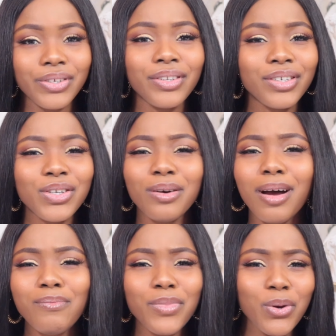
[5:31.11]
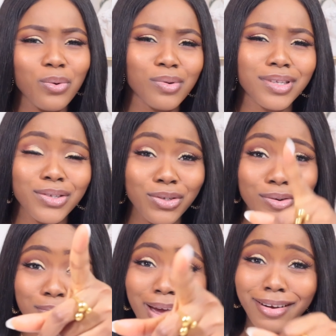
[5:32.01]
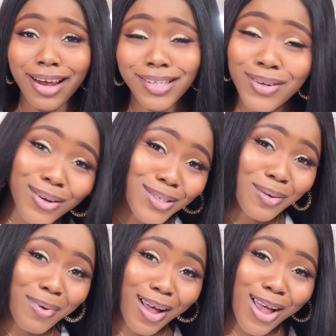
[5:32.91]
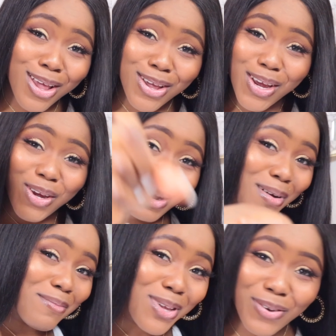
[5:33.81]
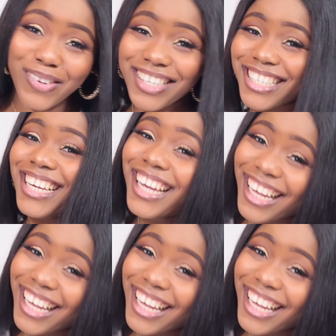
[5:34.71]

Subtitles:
You're a muse. You, my next customer, you're my muse.